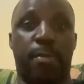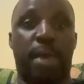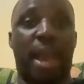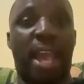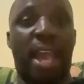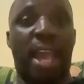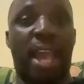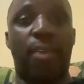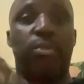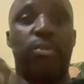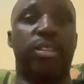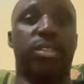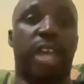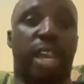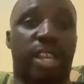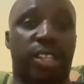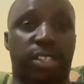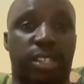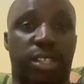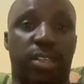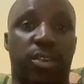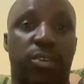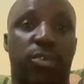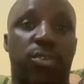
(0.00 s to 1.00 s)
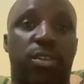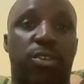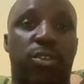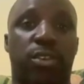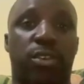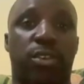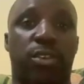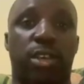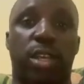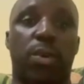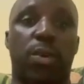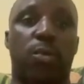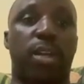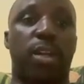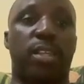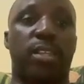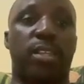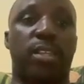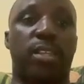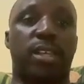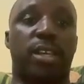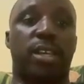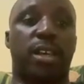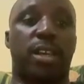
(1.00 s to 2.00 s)
My research in Northern Uganda
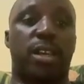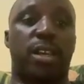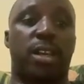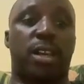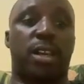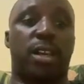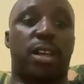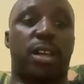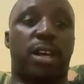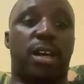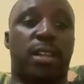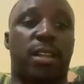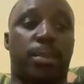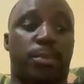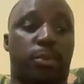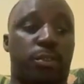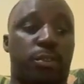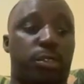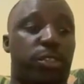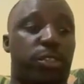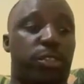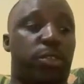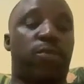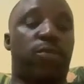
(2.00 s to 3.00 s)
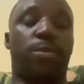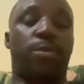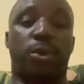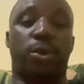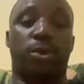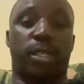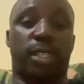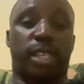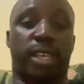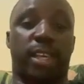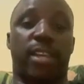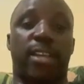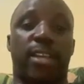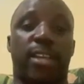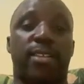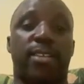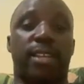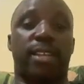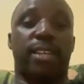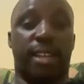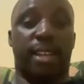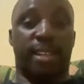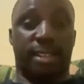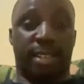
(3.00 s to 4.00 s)
was the process of musicking
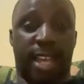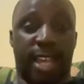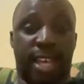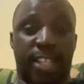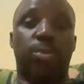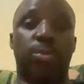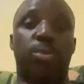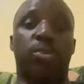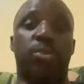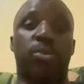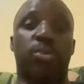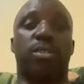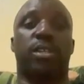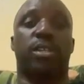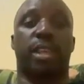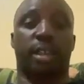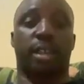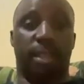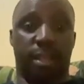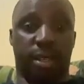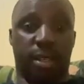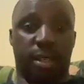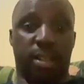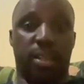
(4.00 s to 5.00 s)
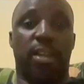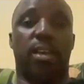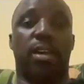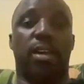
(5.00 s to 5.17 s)
and dance musicking